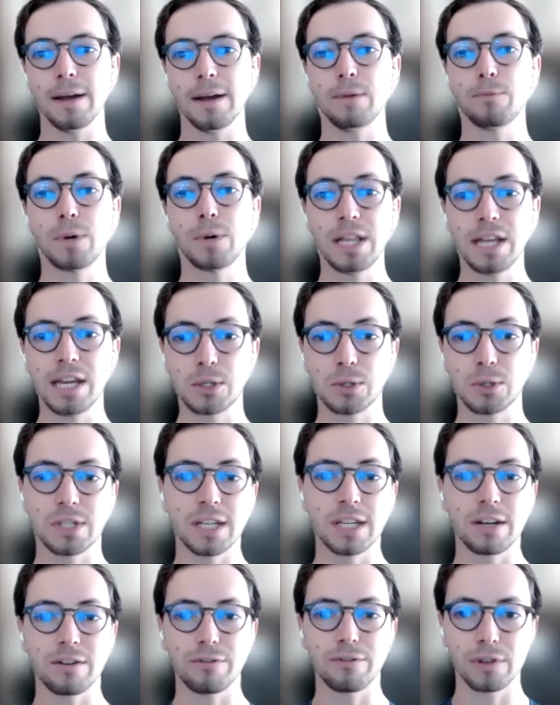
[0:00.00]
Really
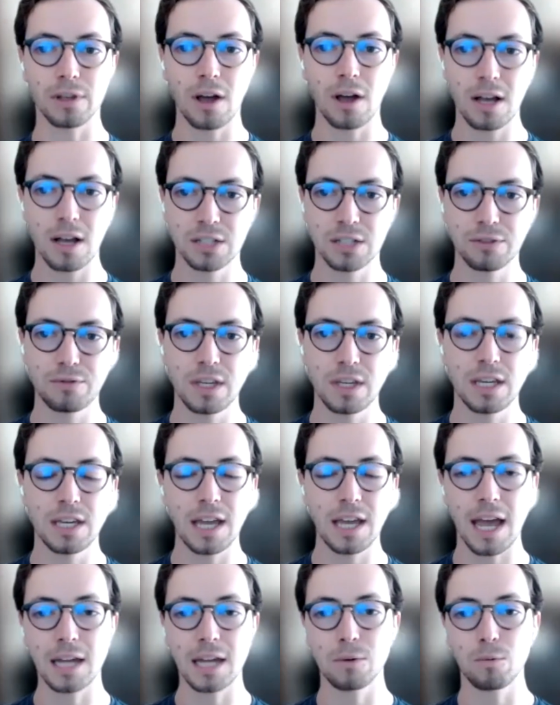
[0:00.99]
interested in philosophy
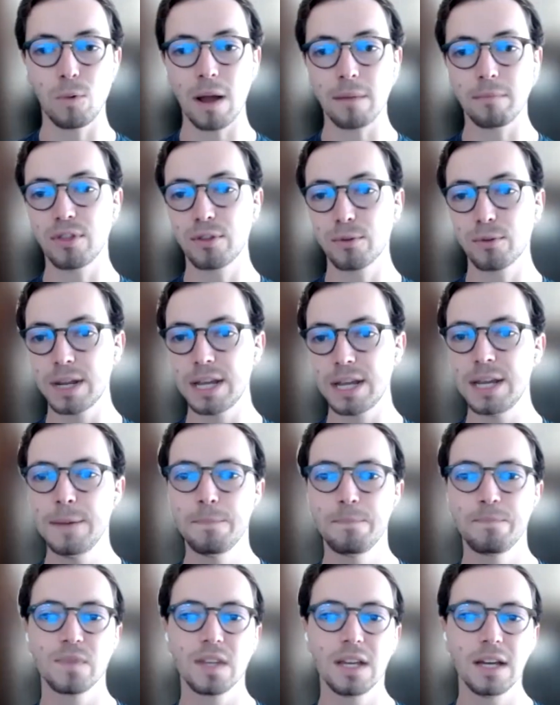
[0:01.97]
and Web3.
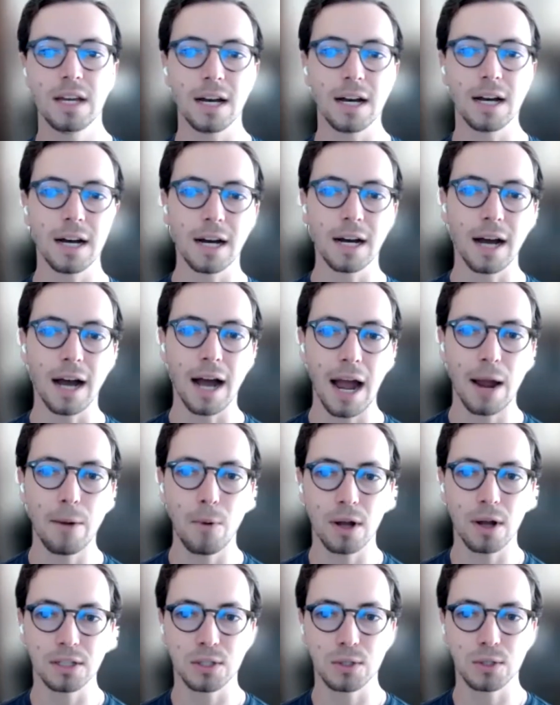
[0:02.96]
I
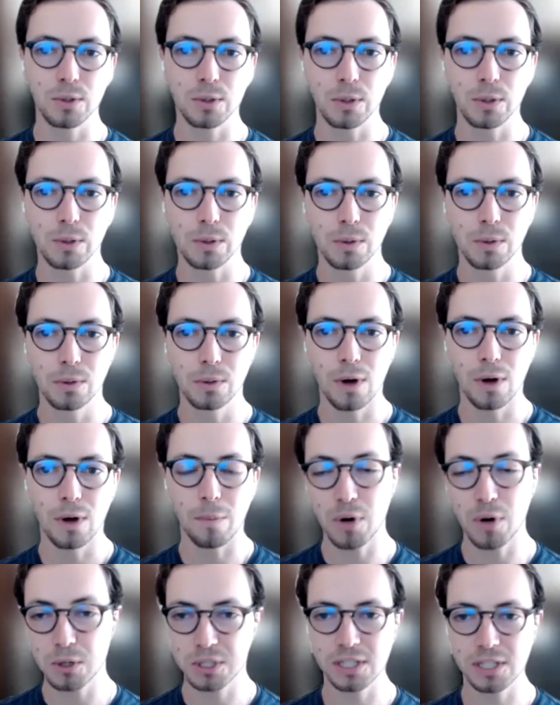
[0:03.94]
want to
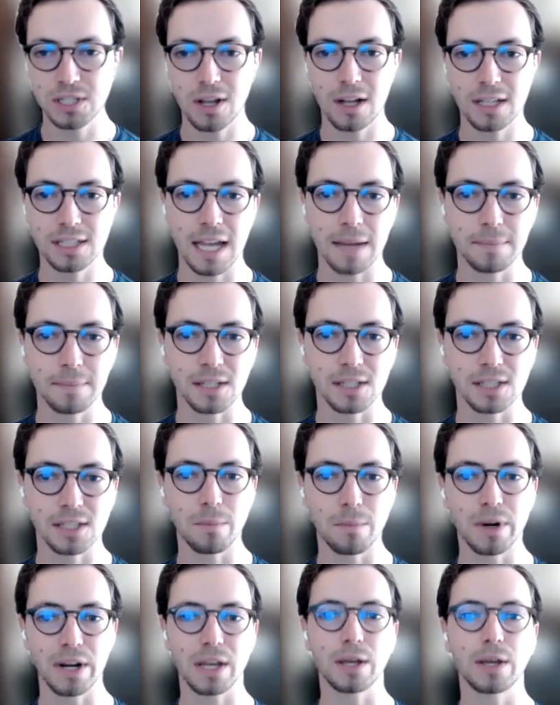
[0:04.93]
approach this concept as
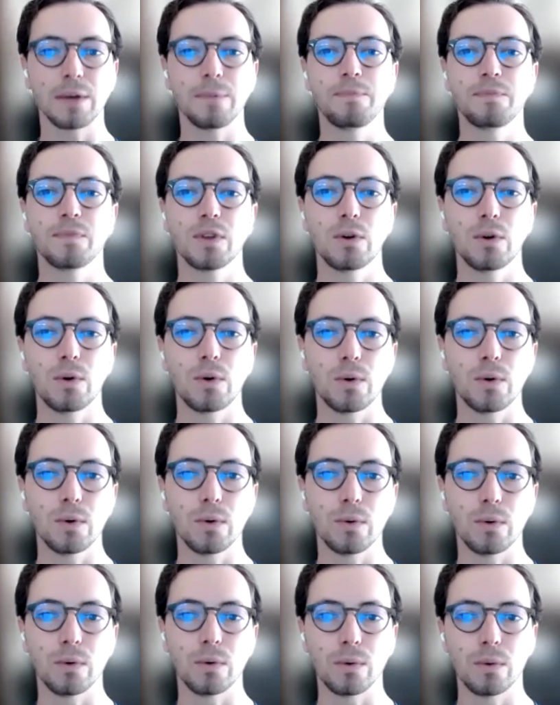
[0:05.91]
somebody
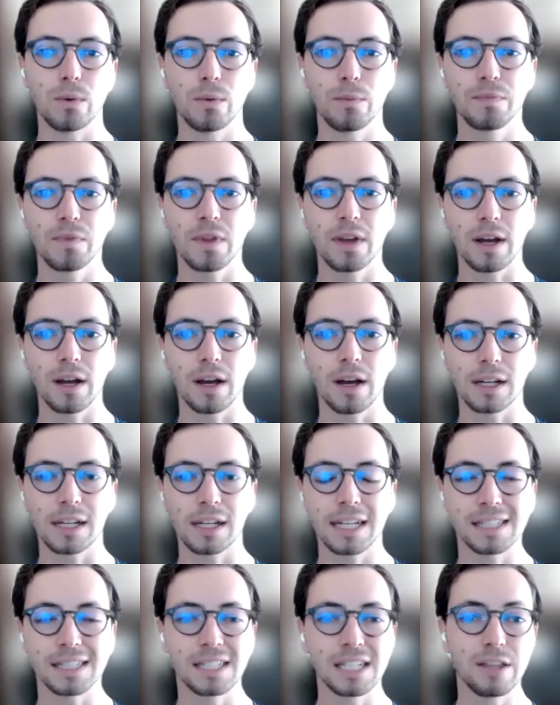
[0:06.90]
who
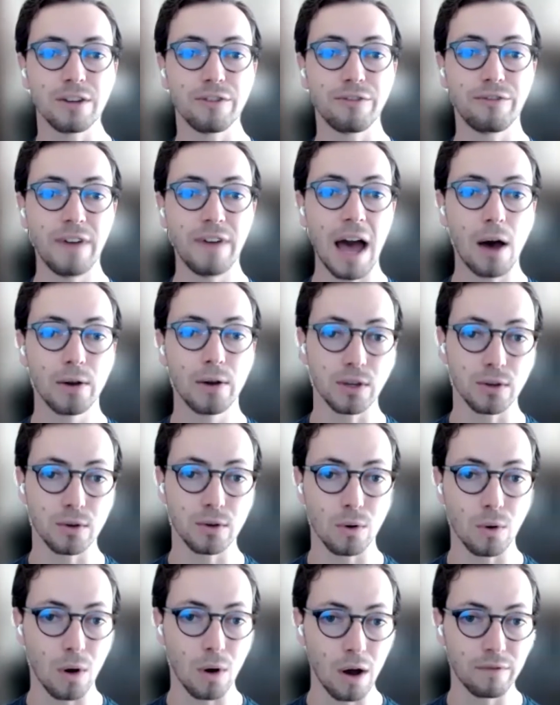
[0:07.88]
can see the
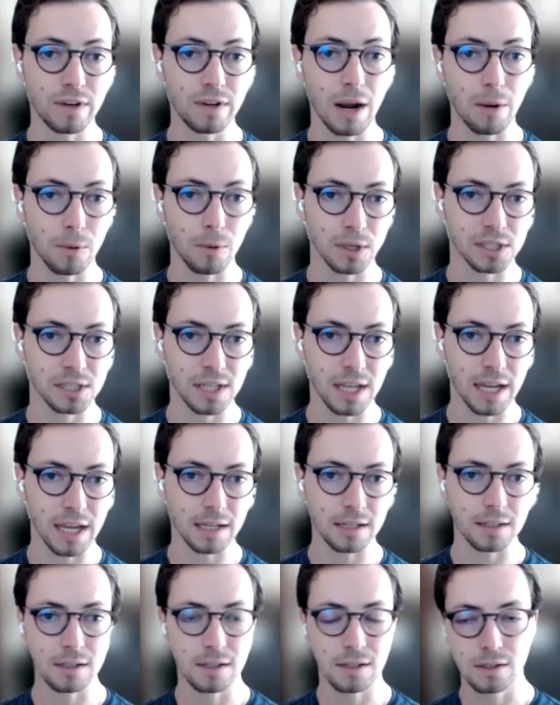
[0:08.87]
value of a network
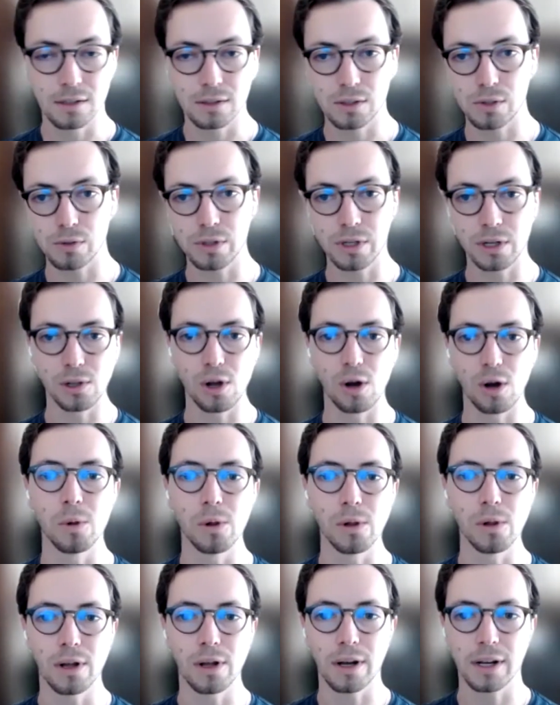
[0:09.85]
state to the
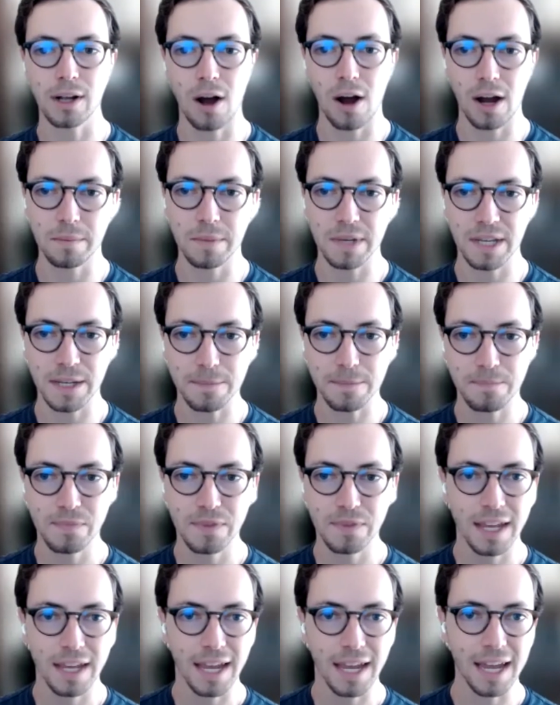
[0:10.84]
global economy.
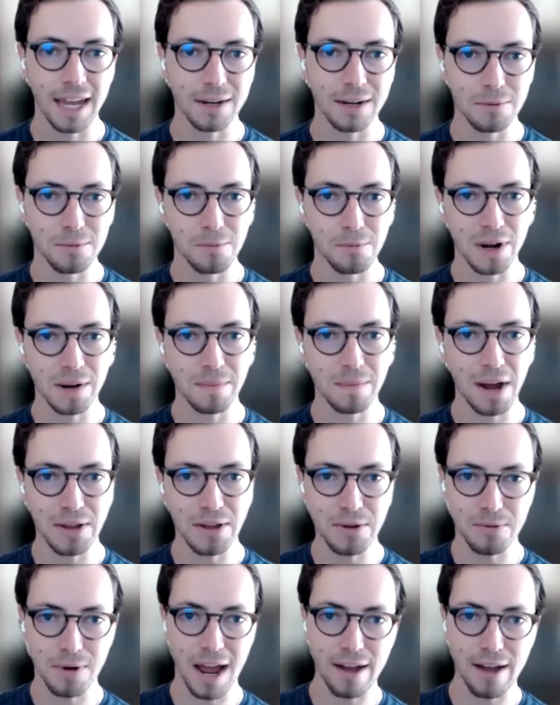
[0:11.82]
And what about you,
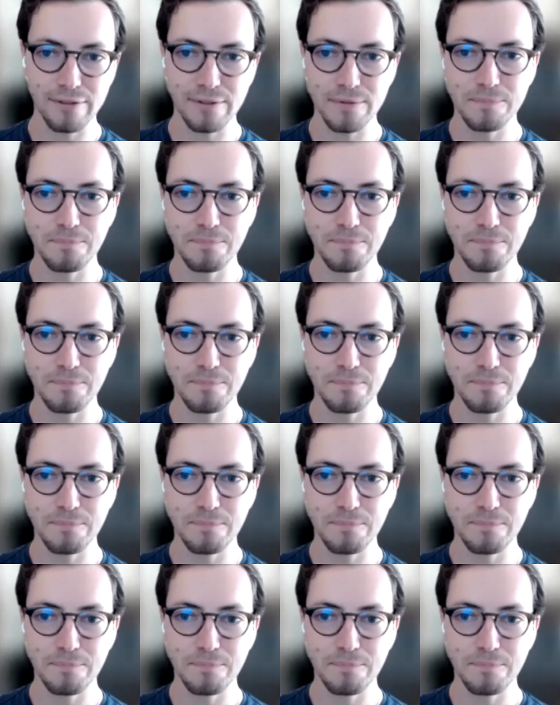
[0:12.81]
Raph?